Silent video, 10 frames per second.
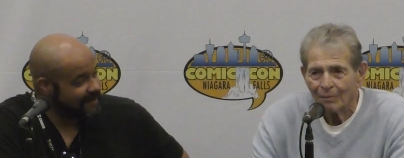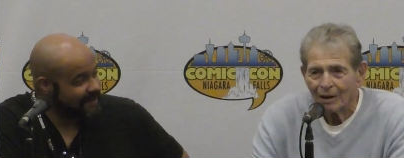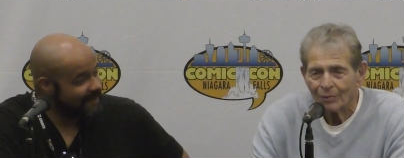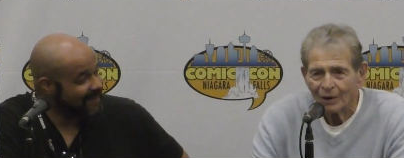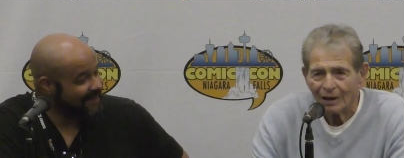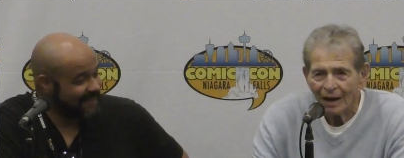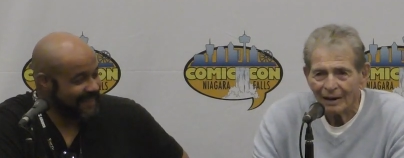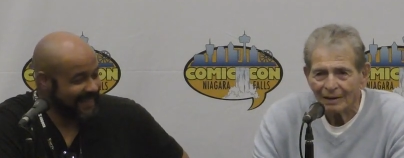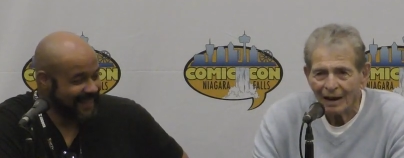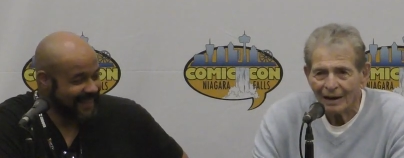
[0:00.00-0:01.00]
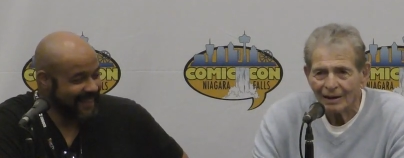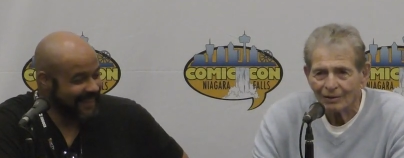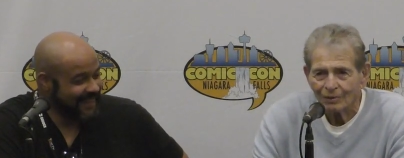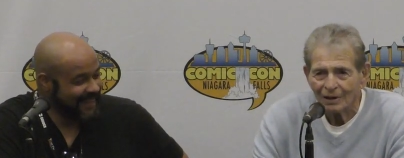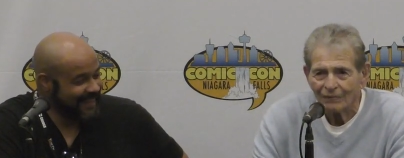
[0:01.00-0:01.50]
Speaker 1: my memory at
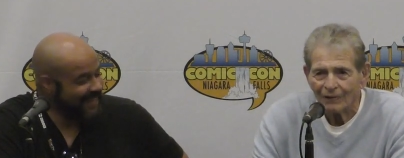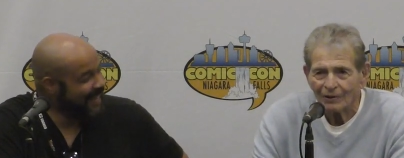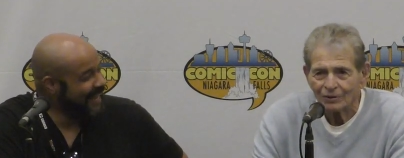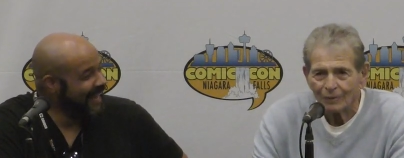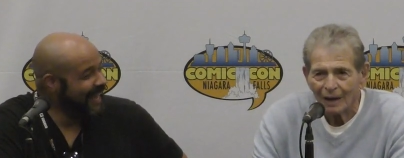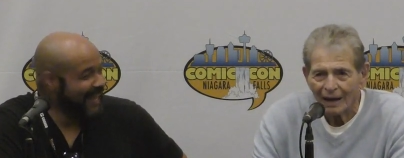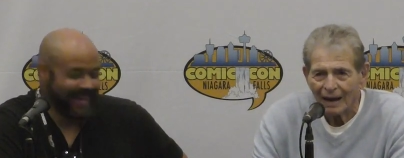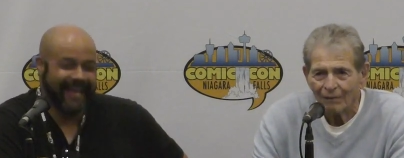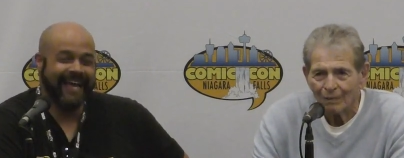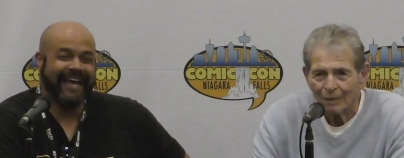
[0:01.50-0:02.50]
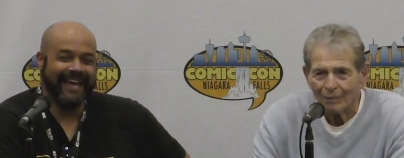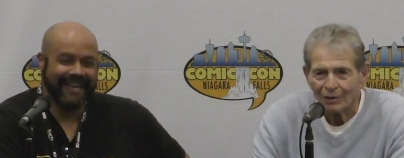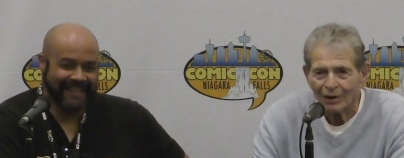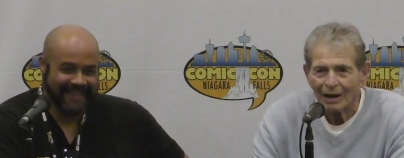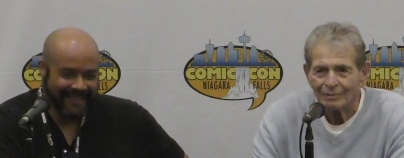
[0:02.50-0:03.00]
93 fails me. I can't remember
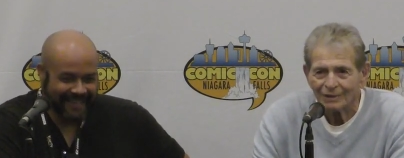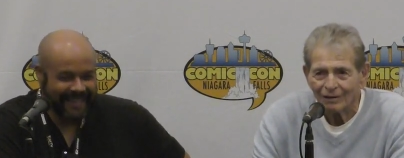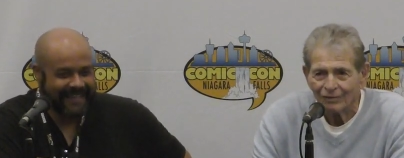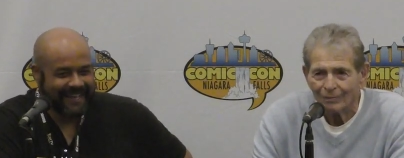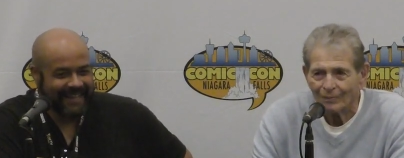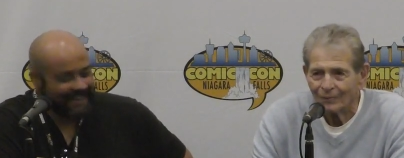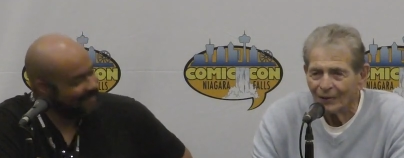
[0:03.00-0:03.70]
the names of them.